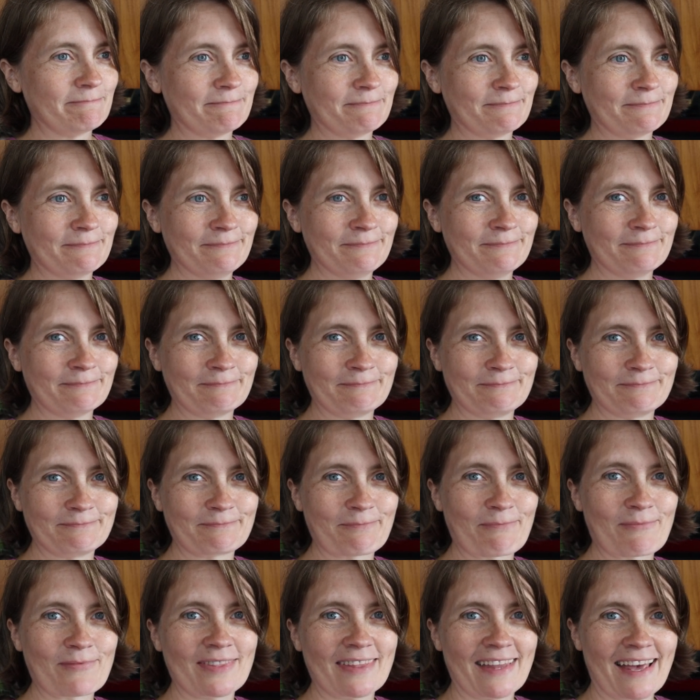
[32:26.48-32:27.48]
Mmm,
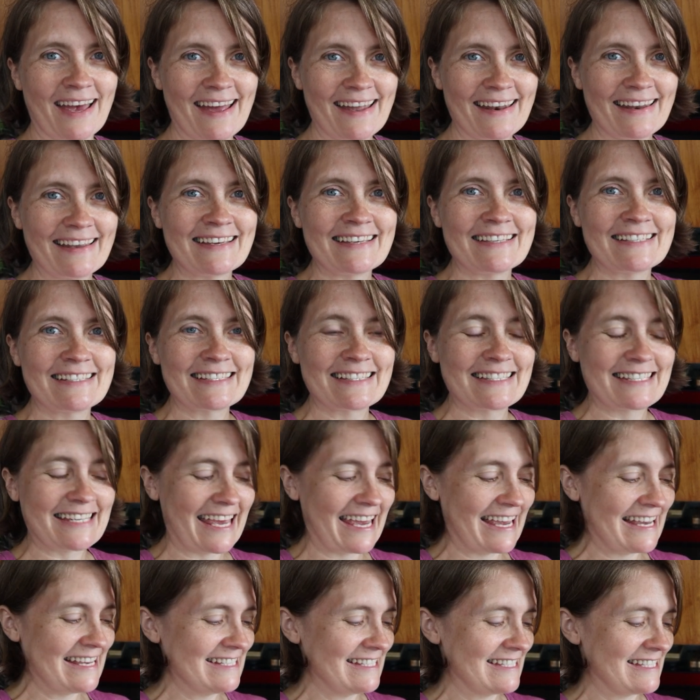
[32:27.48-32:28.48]
that is
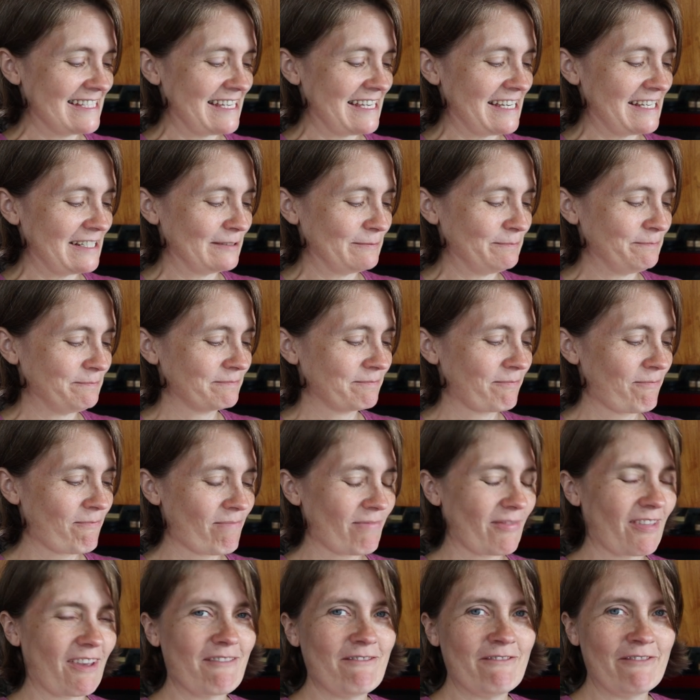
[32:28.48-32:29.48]
tasty.
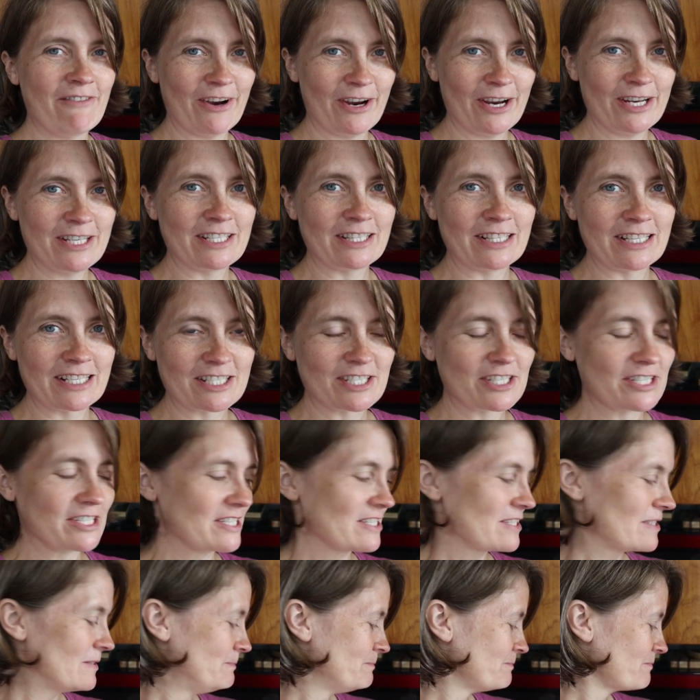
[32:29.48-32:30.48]
Very
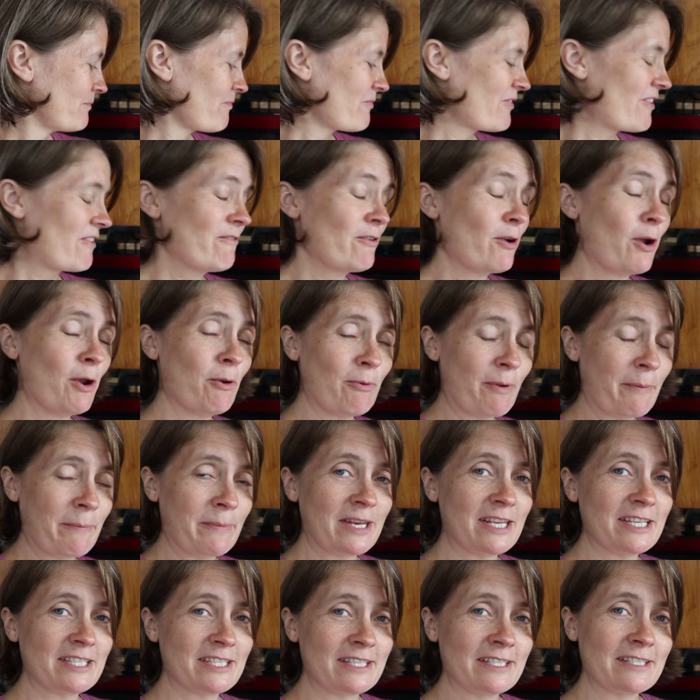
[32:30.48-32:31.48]
delicious. Very
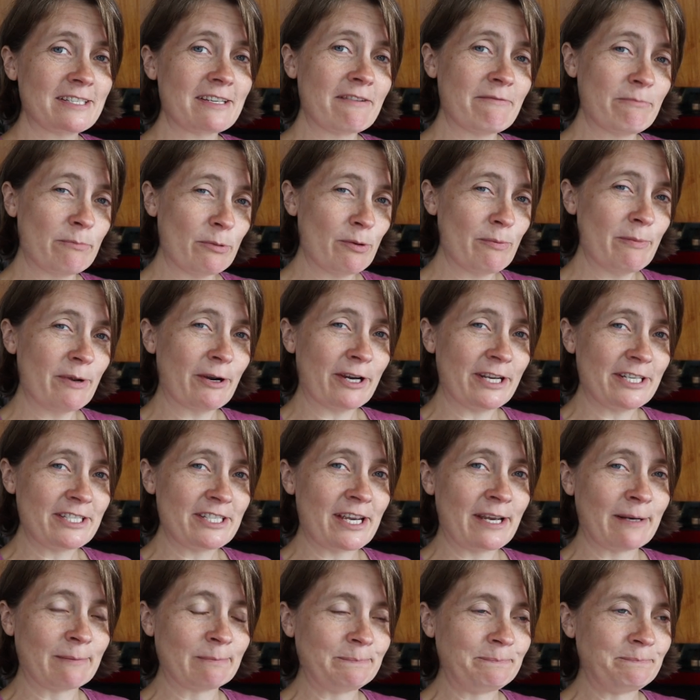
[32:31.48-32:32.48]
reminiscent of blueberry
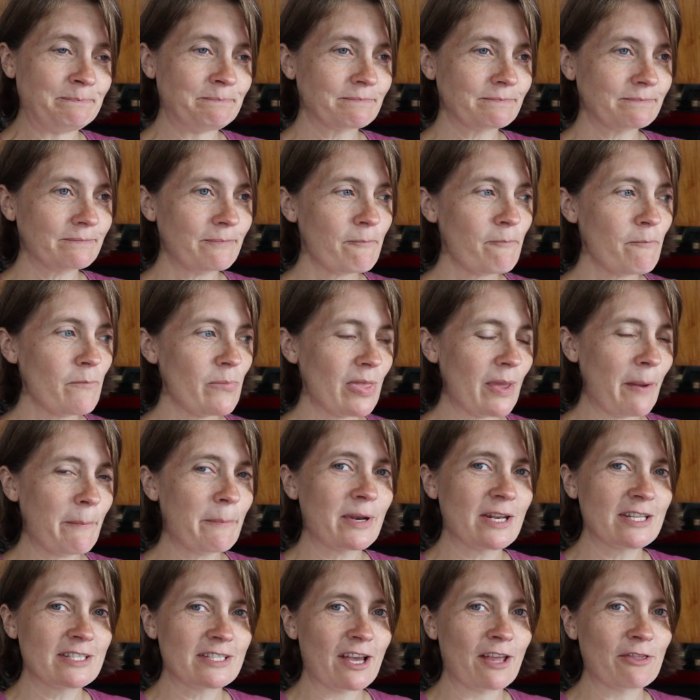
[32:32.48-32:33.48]
jam,
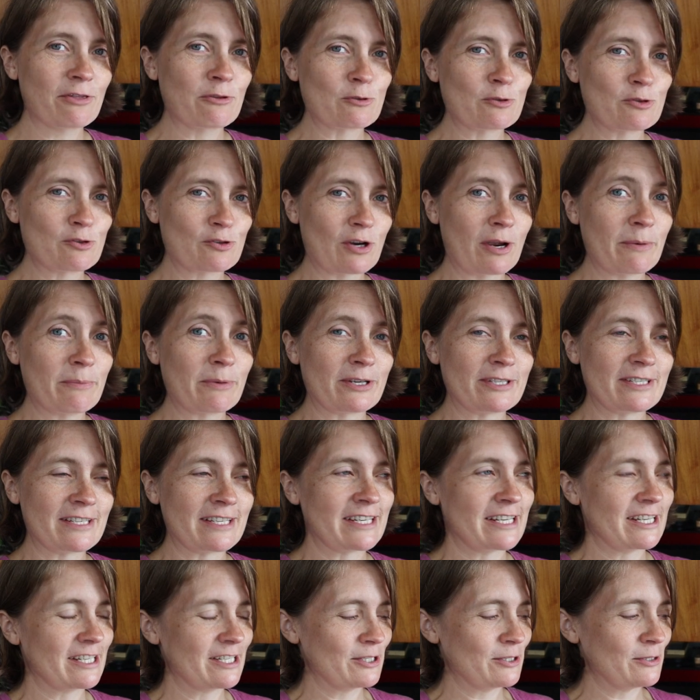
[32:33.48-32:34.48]
but it's got those strawberries
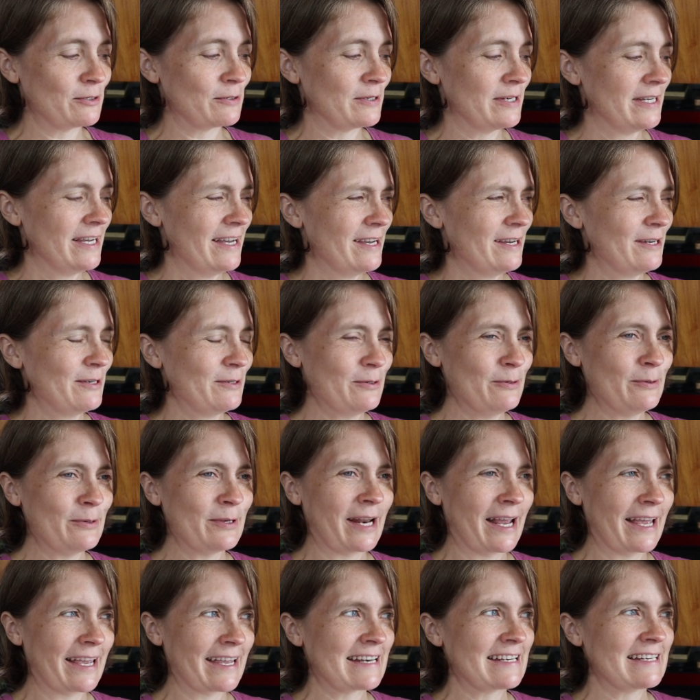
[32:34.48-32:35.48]
in it too. Ooh,
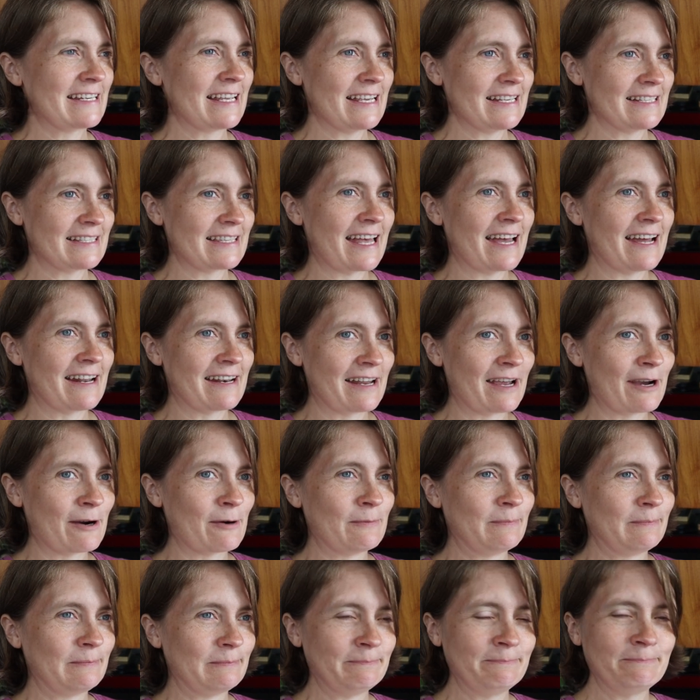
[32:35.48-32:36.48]
and I can taste that
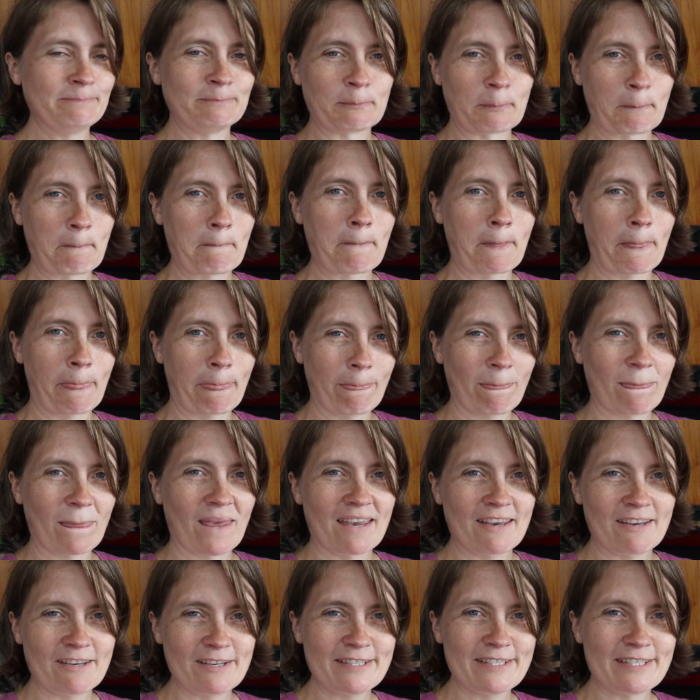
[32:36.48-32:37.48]
now. Mmm,
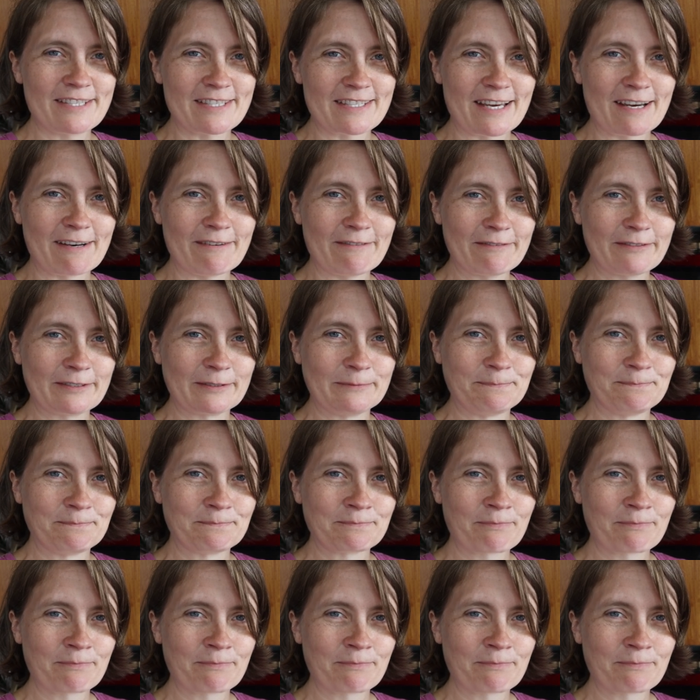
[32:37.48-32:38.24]
good stuff.